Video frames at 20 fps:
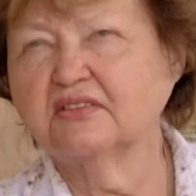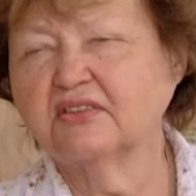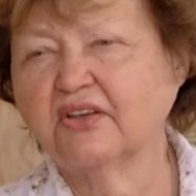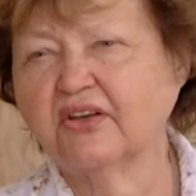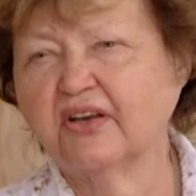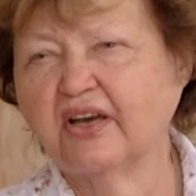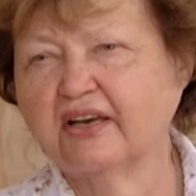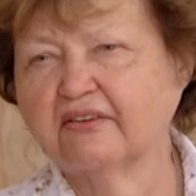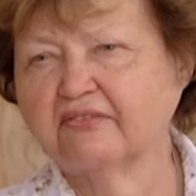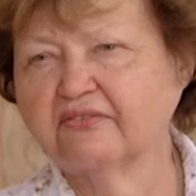Do
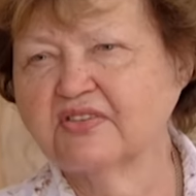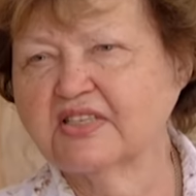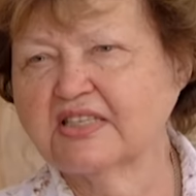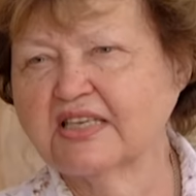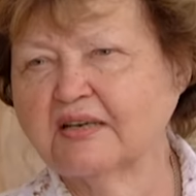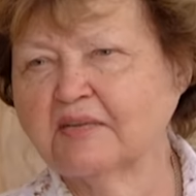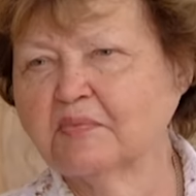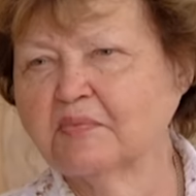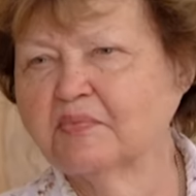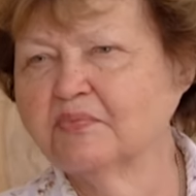you have
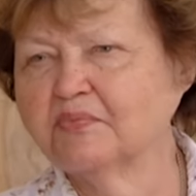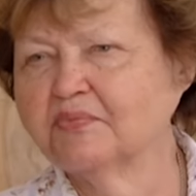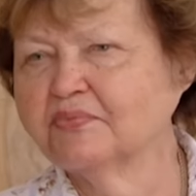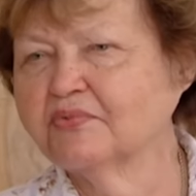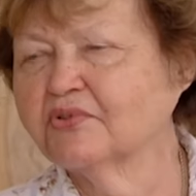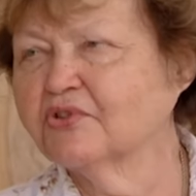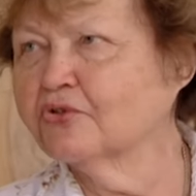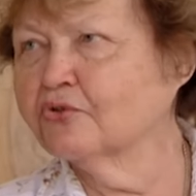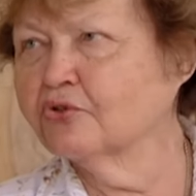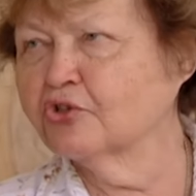some
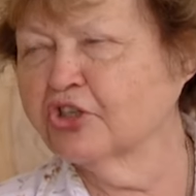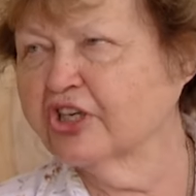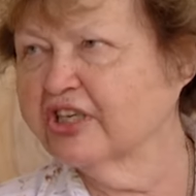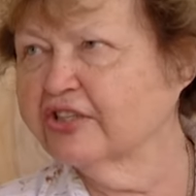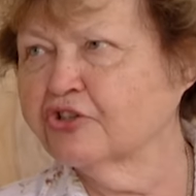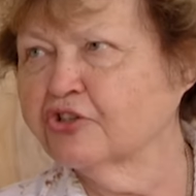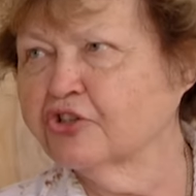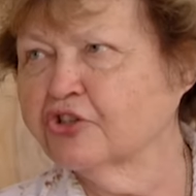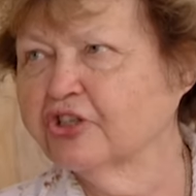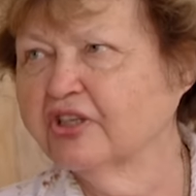
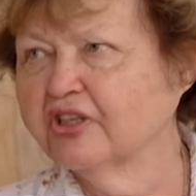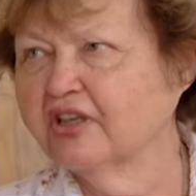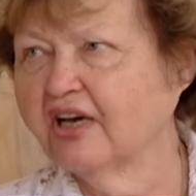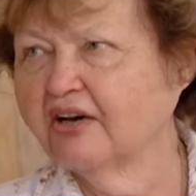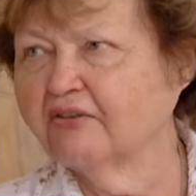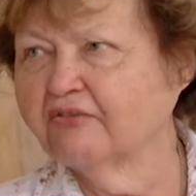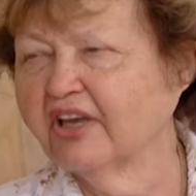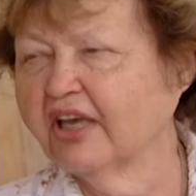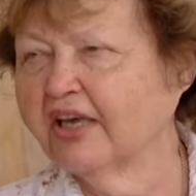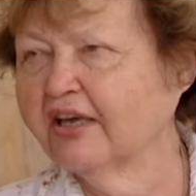suggestion
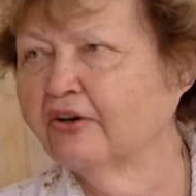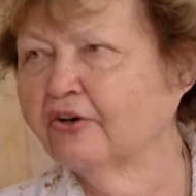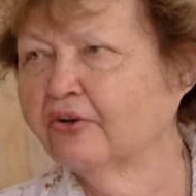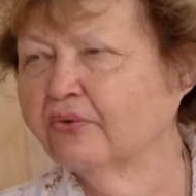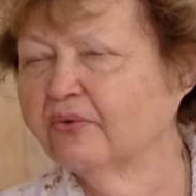how we can